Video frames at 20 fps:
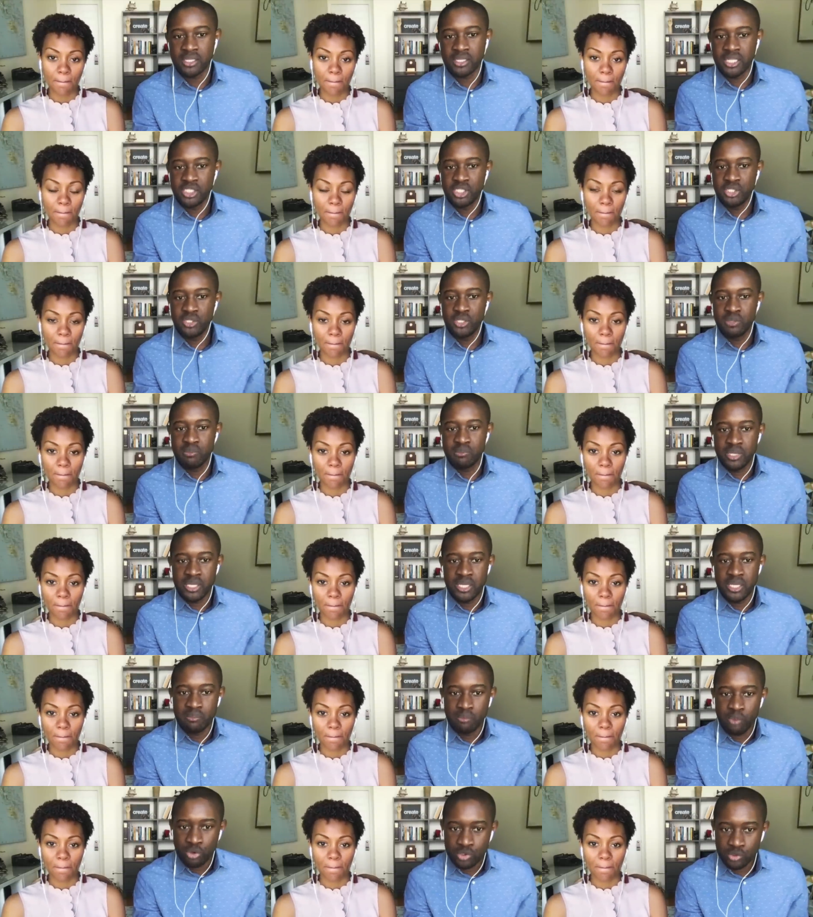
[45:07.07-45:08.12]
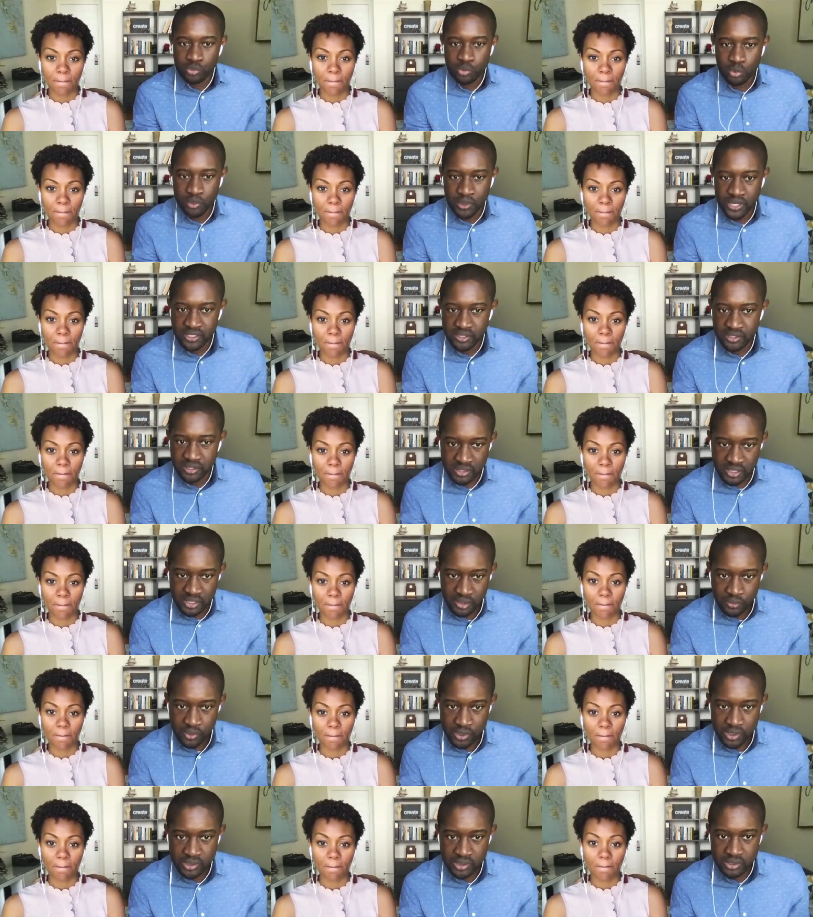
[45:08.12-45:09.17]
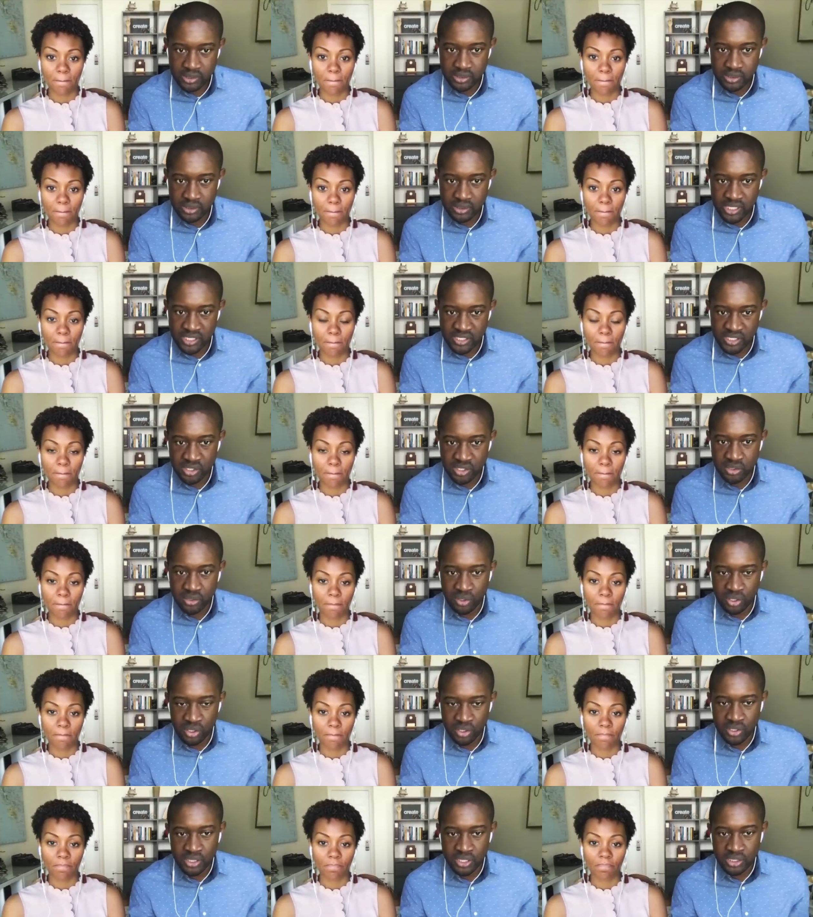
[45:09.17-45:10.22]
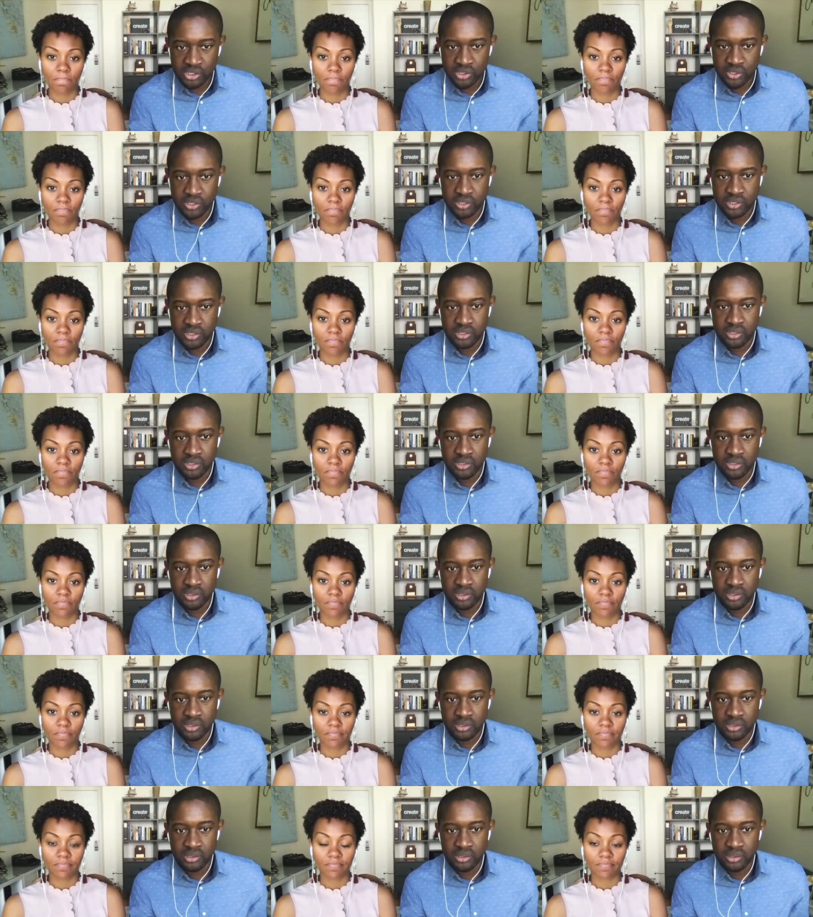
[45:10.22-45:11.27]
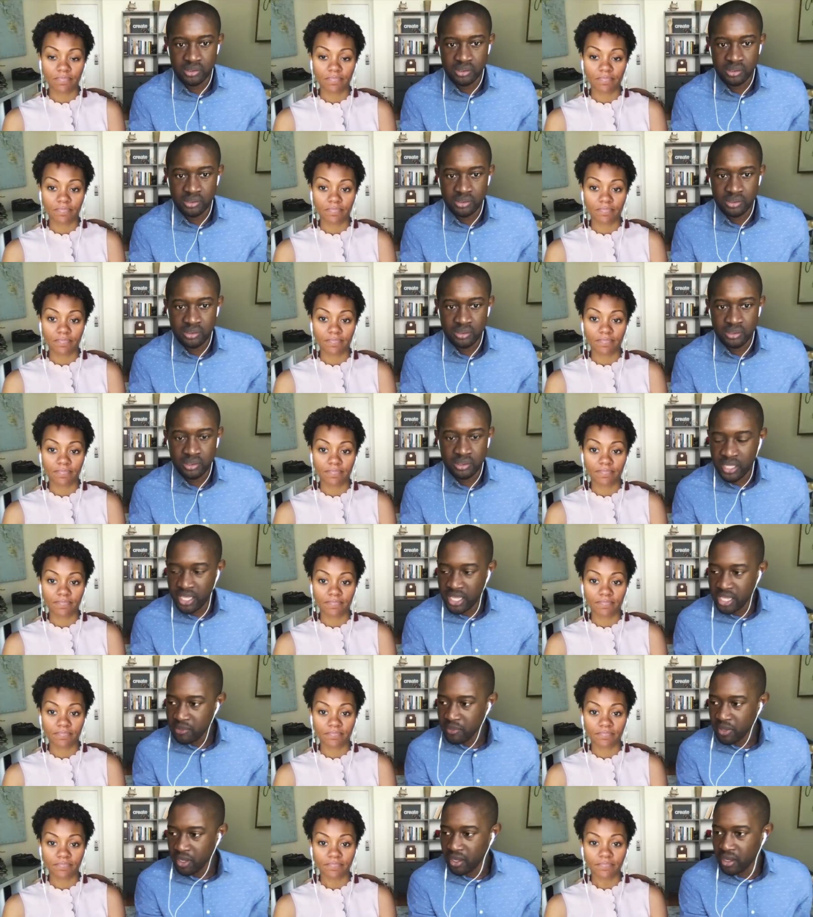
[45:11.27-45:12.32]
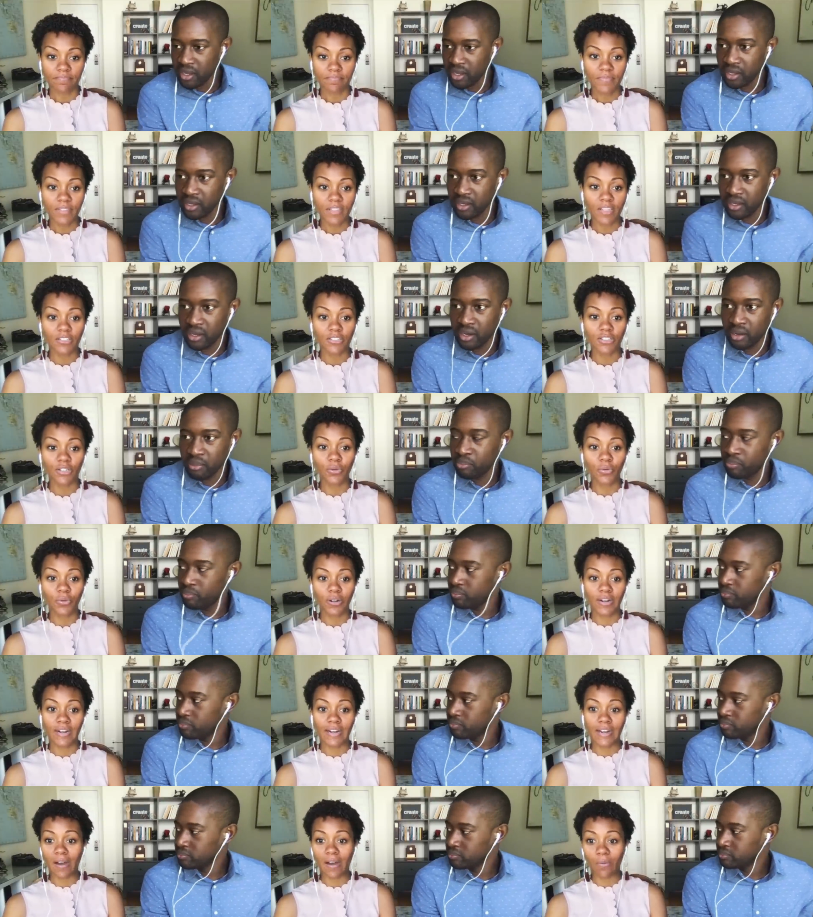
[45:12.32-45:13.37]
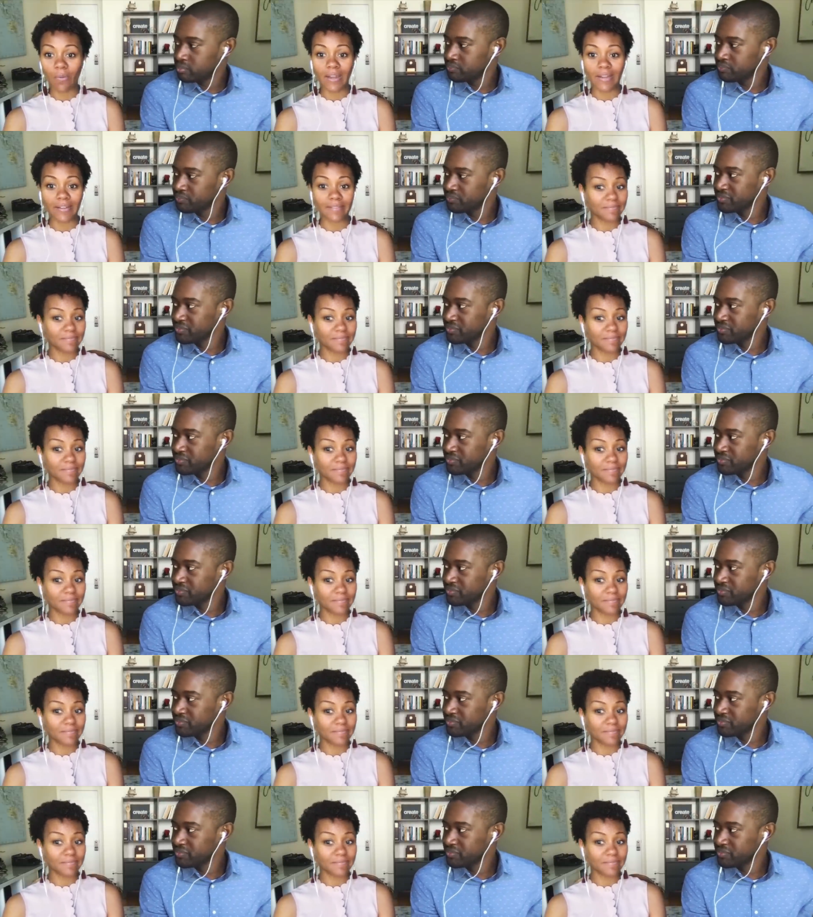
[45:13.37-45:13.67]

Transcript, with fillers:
Speaker 1: that you can be in multiple places at once and still earn interest. Name a, a Don't
Speaker 2: worry, I'll wait.